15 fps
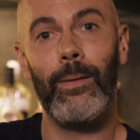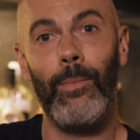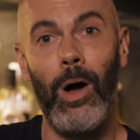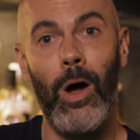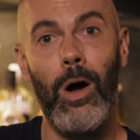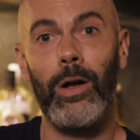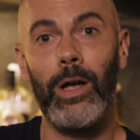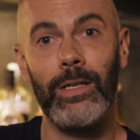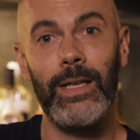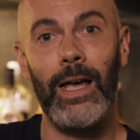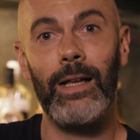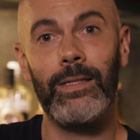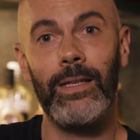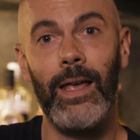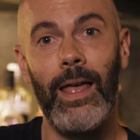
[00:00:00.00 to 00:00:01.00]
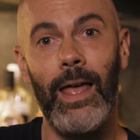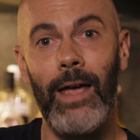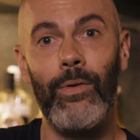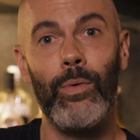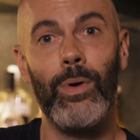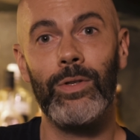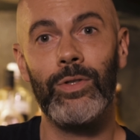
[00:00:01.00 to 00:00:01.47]
my heart goes out to
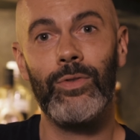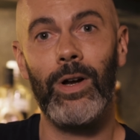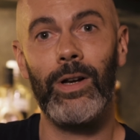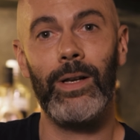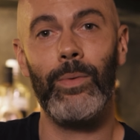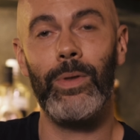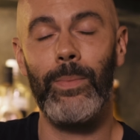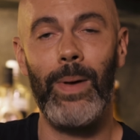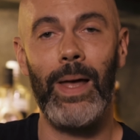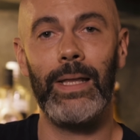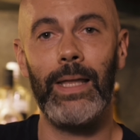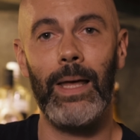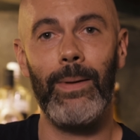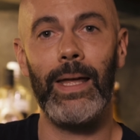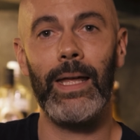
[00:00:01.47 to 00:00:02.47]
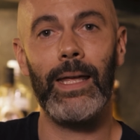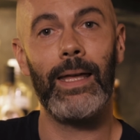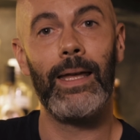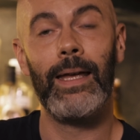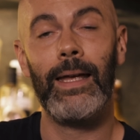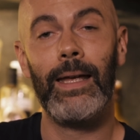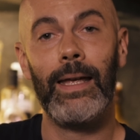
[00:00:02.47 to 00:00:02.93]
everyone struggling with the pandemic,
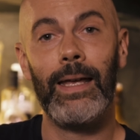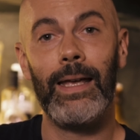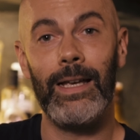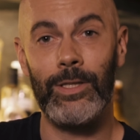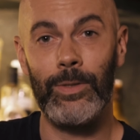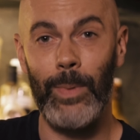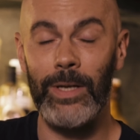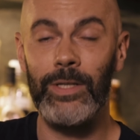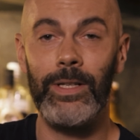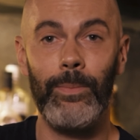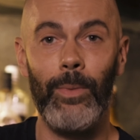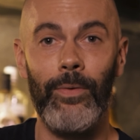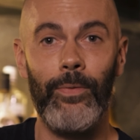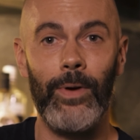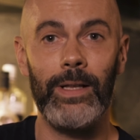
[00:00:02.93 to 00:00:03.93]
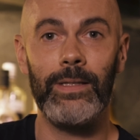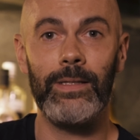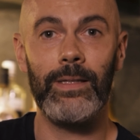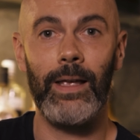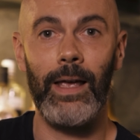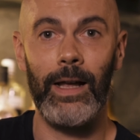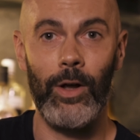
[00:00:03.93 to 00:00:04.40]
especially my
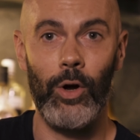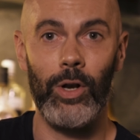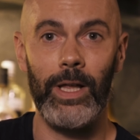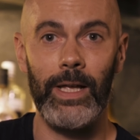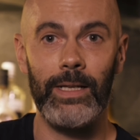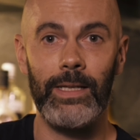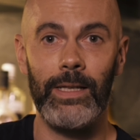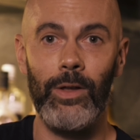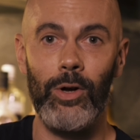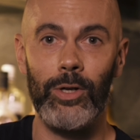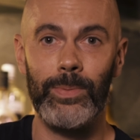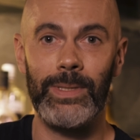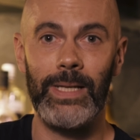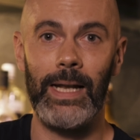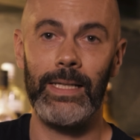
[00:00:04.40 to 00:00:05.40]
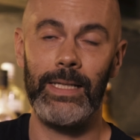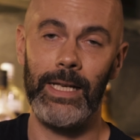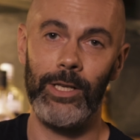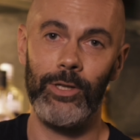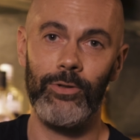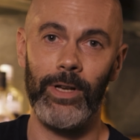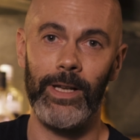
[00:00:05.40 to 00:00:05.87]
friends and colleagues in the hospitality
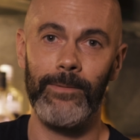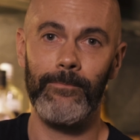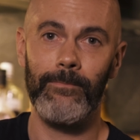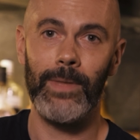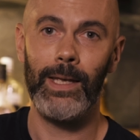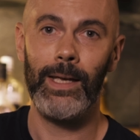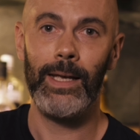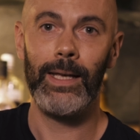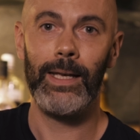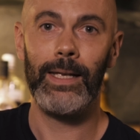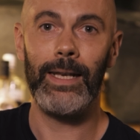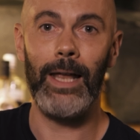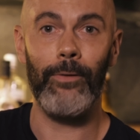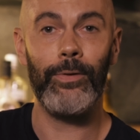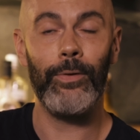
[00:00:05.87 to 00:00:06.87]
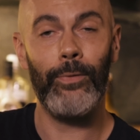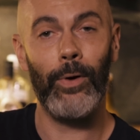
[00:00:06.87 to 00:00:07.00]
industry. Now, if you